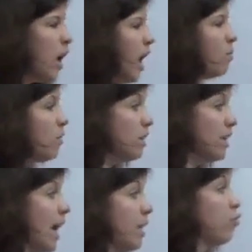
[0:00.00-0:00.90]
I'm
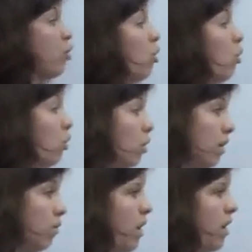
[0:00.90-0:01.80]
looking at a
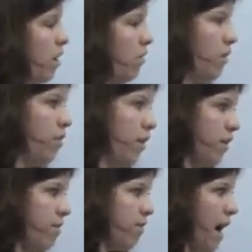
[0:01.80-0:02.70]
total of
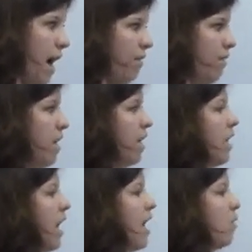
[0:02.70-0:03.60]
135,
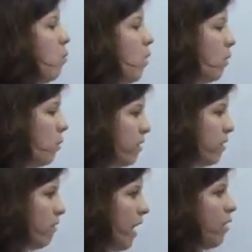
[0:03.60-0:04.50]
and what would
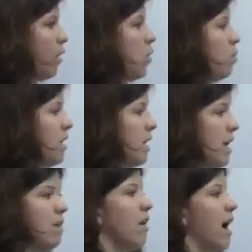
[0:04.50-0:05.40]
the value
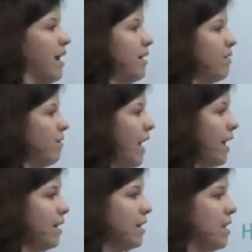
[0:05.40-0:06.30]
be if I
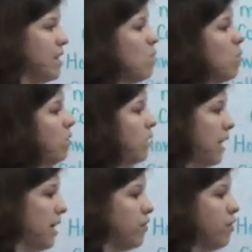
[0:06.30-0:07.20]
divided it
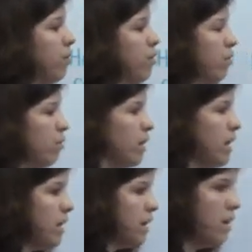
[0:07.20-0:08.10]
equally into
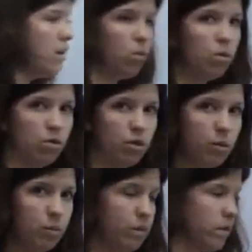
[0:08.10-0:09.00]
3 equal
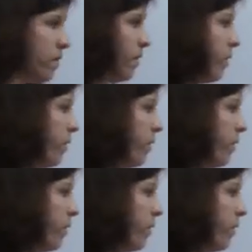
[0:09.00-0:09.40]
groups?